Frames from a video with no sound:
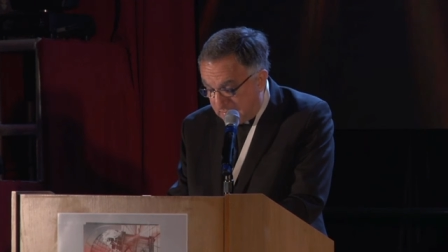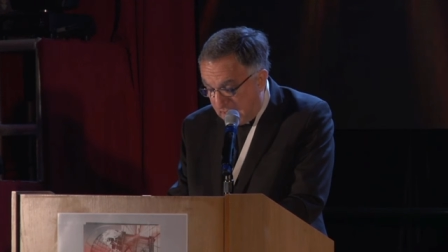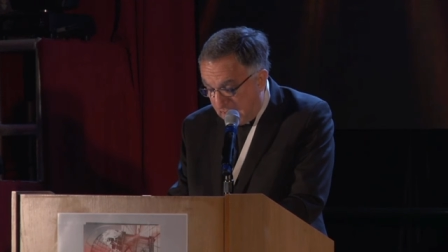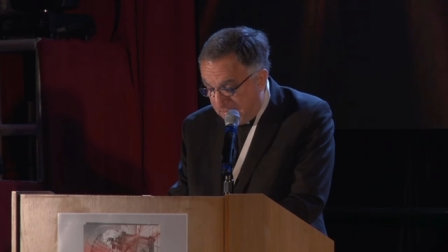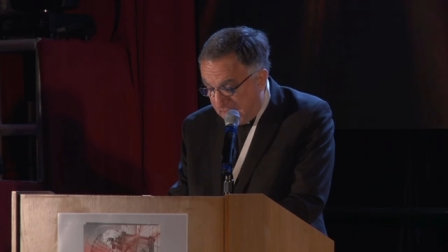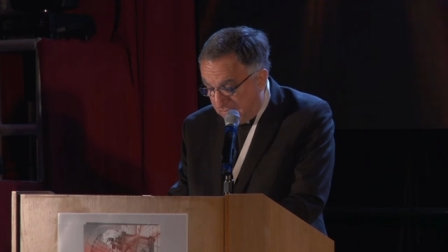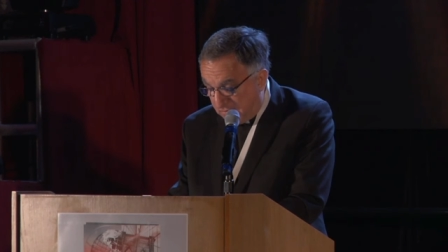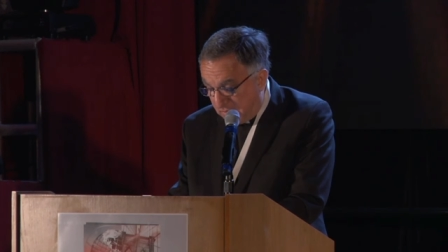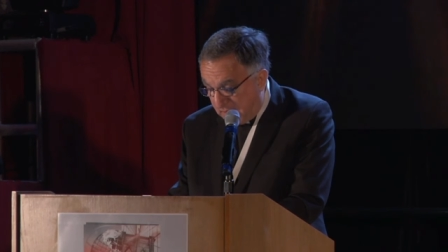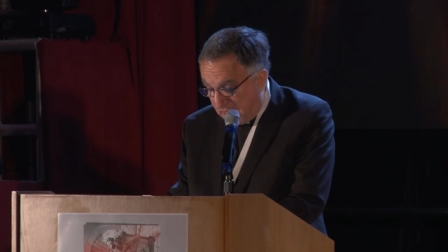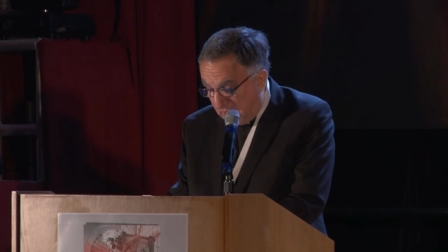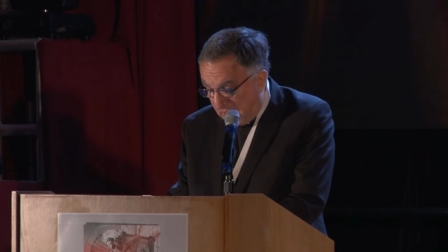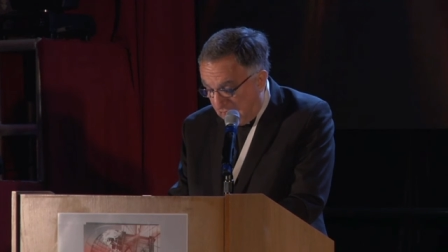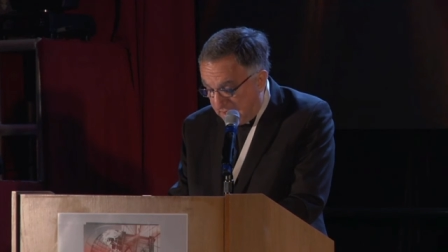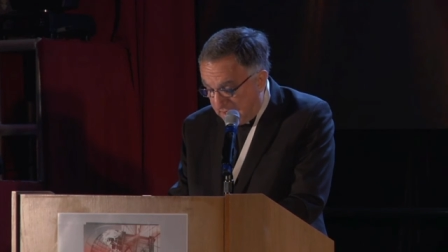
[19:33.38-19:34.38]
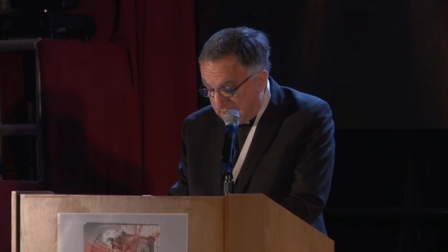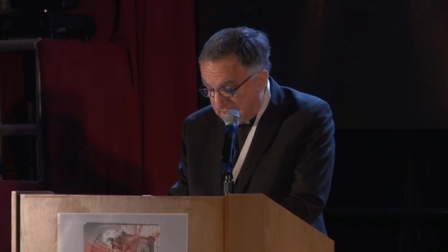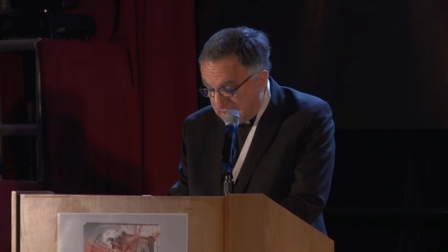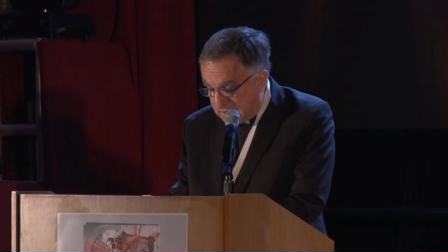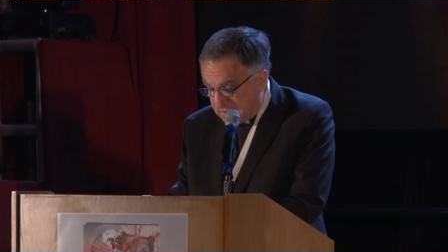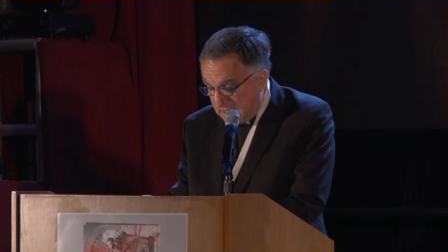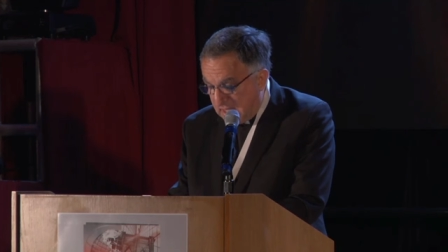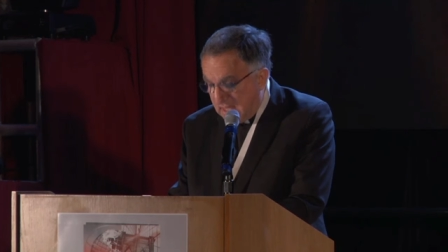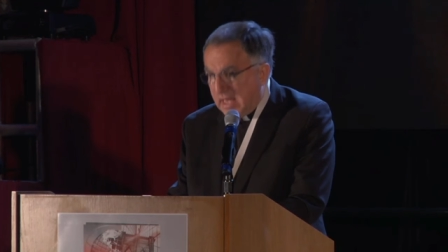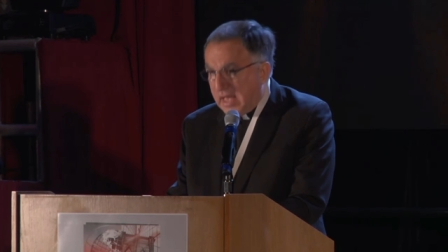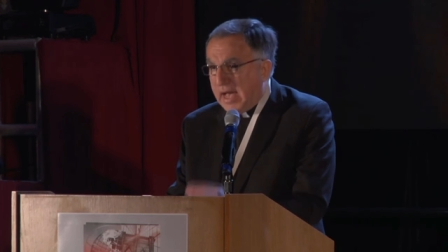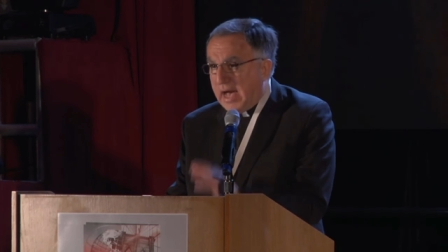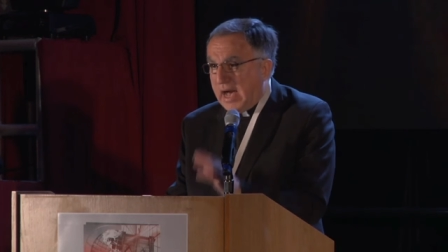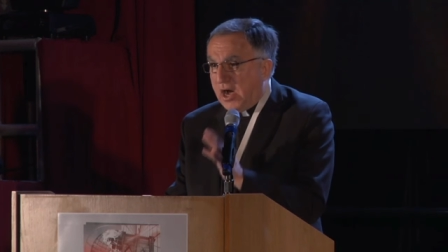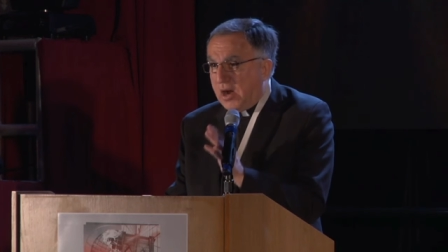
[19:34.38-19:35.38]
may be from our audience,
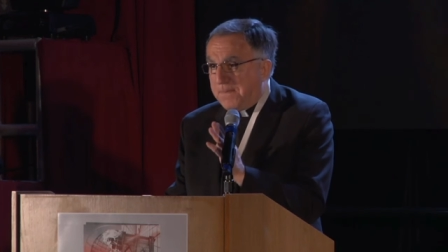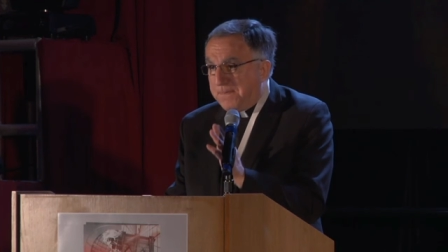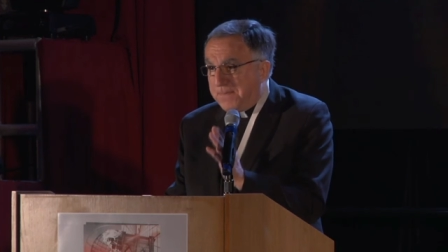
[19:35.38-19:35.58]
our